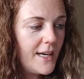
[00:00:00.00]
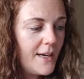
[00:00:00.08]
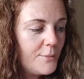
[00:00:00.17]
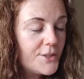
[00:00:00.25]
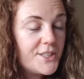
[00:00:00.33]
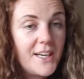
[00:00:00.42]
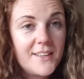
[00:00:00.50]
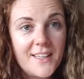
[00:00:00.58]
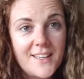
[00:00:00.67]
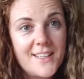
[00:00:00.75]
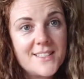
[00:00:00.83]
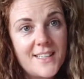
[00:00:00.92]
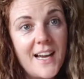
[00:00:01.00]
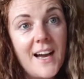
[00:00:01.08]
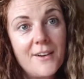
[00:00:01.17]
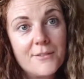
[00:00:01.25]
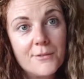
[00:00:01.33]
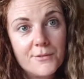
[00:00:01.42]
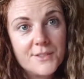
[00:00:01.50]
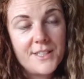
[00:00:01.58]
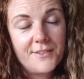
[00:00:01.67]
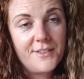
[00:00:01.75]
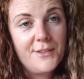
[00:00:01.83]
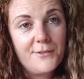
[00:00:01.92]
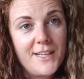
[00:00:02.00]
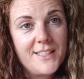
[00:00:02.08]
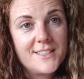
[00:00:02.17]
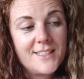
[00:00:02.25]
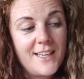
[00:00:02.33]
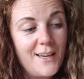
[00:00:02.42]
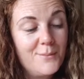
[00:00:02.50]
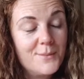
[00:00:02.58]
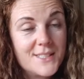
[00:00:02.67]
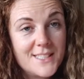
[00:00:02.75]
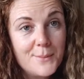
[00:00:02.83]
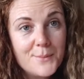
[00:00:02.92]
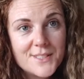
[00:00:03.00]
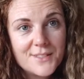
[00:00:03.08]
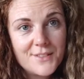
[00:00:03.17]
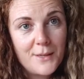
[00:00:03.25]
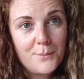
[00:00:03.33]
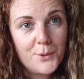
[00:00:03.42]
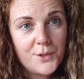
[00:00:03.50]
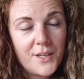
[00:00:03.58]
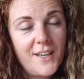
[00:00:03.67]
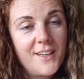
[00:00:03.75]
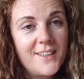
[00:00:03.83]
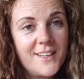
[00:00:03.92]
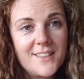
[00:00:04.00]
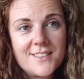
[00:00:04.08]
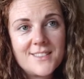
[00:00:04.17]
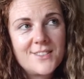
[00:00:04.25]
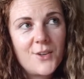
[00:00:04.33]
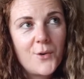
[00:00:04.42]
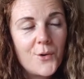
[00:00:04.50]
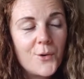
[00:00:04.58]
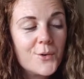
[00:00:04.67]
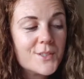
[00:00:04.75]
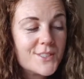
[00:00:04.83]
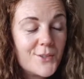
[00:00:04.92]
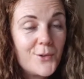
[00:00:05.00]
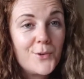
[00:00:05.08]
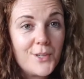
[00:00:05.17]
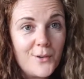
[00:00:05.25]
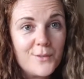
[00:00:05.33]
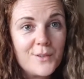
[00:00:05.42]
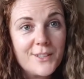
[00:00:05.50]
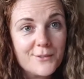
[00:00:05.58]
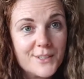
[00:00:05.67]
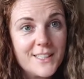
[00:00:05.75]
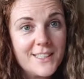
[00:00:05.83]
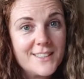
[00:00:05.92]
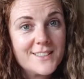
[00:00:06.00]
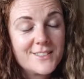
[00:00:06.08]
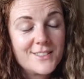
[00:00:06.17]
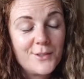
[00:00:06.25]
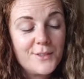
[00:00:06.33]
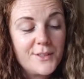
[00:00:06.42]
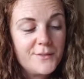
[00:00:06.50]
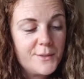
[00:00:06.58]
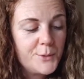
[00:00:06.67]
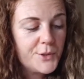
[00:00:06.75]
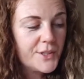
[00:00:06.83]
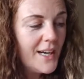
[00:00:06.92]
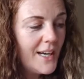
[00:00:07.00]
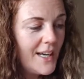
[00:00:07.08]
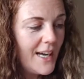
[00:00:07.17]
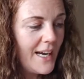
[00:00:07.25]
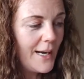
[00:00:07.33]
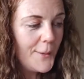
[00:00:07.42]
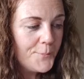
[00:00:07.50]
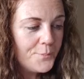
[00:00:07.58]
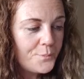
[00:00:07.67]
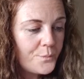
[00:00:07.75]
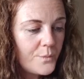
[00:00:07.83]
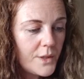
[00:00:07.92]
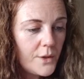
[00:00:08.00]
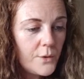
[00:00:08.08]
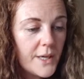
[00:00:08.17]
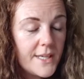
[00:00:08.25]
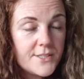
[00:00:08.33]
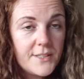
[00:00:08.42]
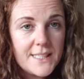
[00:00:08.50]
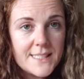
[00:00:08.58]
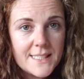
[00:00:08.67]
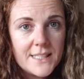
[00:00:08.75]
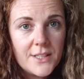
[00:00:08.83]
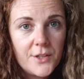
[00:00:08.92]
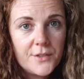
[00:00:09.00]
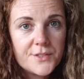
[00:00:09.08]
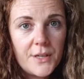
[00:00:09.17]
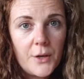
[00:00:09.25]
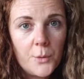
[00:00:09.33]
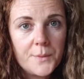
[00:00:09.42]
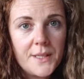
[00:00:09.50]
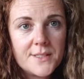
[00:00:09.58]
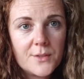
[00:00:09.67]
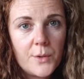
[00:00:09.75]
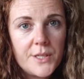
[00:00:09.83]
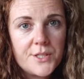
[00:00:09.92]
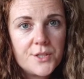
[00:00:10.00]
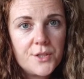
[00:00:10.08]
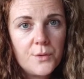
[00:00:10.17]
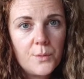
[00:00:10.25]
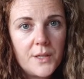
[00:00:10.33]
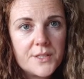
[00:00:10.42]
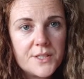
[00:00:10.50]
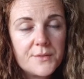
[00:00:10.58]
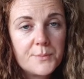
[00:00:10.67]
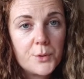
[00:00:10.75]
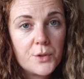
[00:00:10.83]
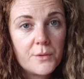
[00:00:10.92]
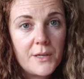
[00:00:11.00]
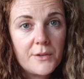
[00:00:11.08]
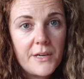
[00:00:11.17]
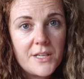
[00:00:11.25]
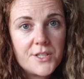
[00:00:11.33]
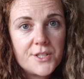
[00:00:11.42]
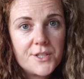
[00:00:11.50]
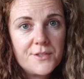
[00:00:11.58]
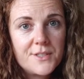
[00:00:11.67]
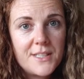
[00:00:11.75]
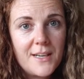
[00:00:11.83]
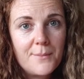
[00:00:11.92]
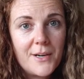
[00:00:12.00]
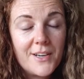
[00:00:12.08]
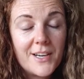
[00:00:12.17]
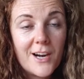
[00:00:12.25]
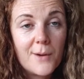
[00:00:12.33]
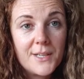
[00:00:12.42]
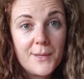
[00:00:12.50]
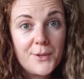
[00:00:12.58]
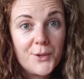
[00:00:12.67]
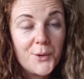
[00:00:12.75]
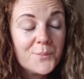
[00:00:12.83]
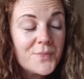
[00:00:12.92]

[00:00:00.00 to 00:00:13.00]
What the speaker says: but yeah, I have definitely read snippets of that book, and it's so lovely. It really is a lovely book. Okay, so let's send love. So I hope that's the question you wanted, a book around gratitude, Mary Carmen, let me know.